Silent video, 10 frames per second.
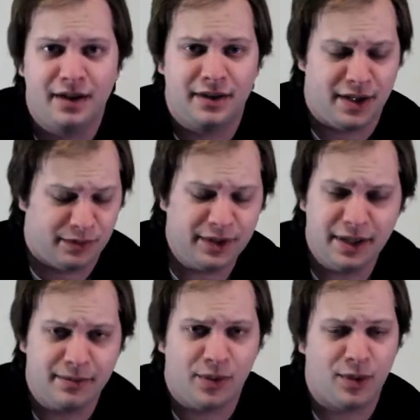They're really
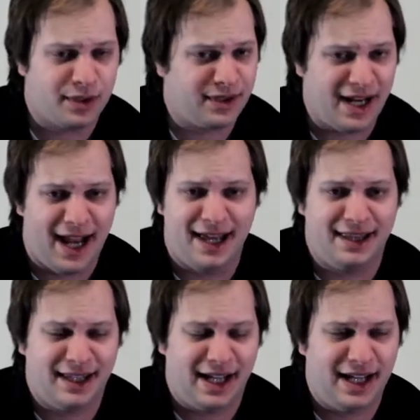important,
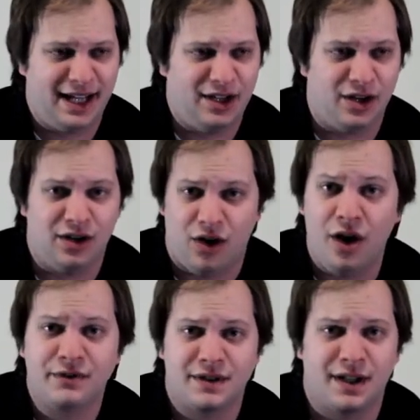and they are
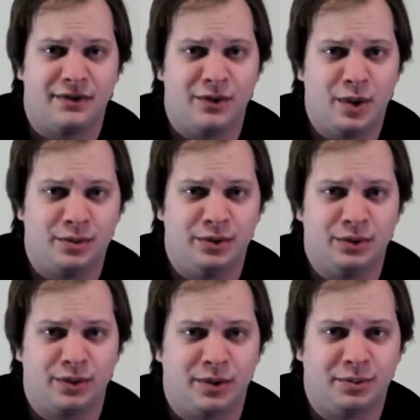often unavoidable
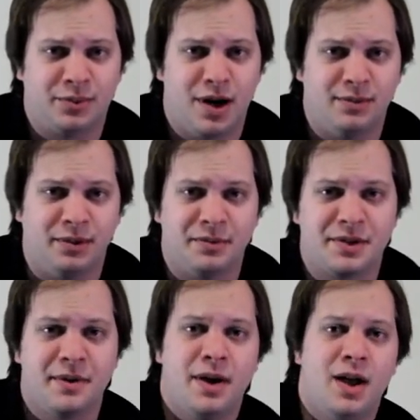in real-world problems.